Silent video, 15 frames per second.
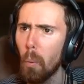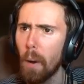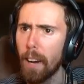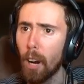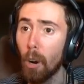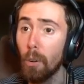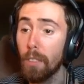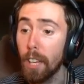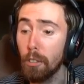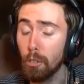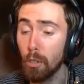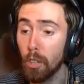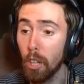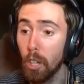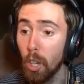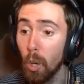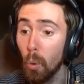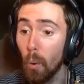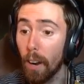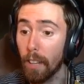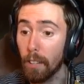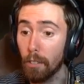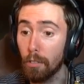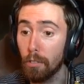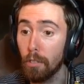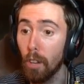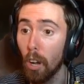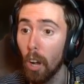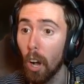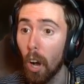wait. Oh, these are the new ones.
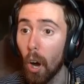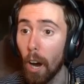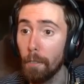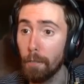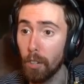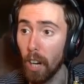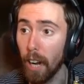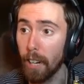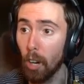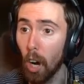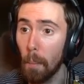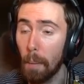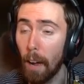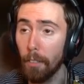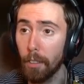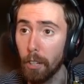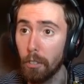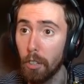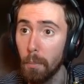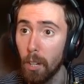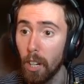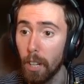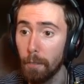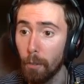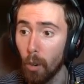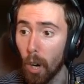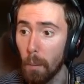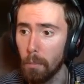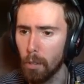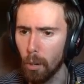I forgot all about this. Community
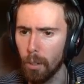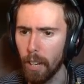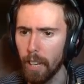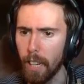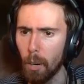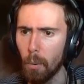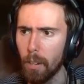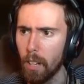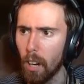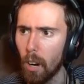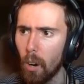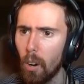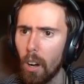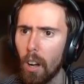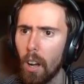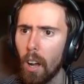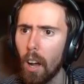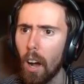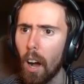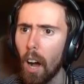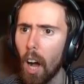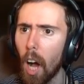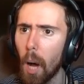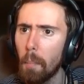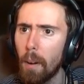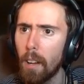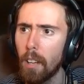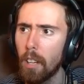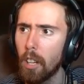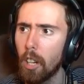forums. Okay, here we go. Um,
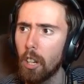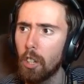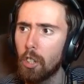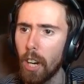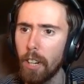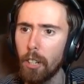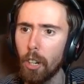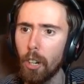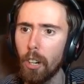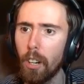gender.